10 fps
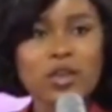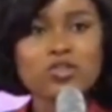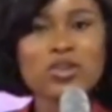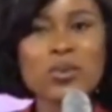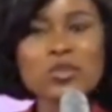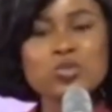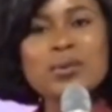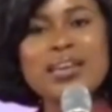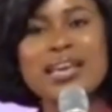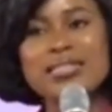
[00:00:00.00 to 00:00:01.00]
So it was
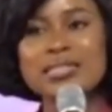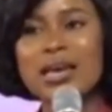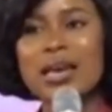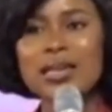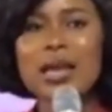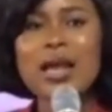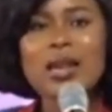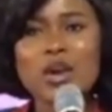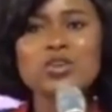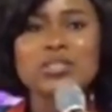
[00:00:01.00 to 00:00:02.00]
swimming against the tide.
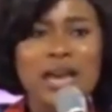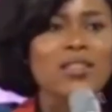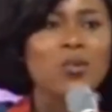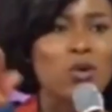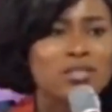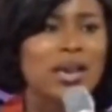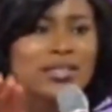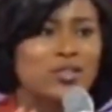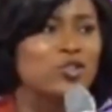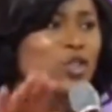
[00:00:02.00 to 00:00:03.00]
Now you see how the water
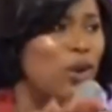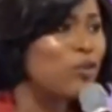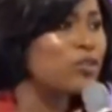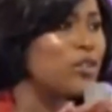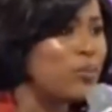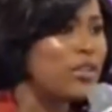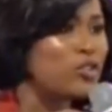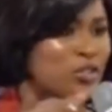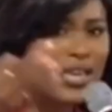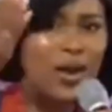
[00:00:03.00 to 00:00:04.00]
is. Usually when you go to the
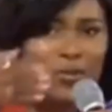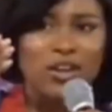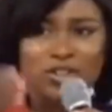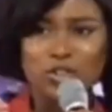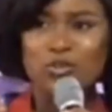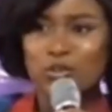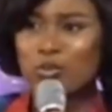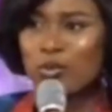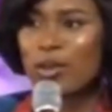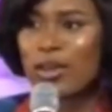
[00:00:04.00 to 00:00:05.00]
beach, you see how it rushes to
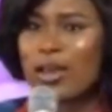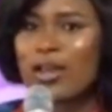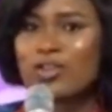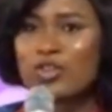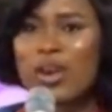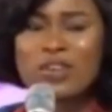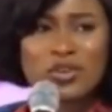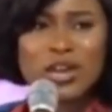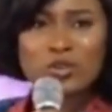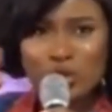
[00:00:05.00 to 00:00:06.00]
you. Do you ever
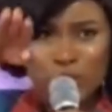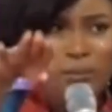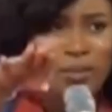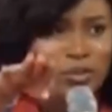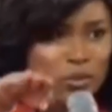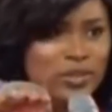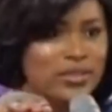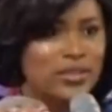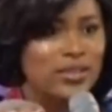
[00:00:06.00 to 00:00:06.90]
try to swim into it?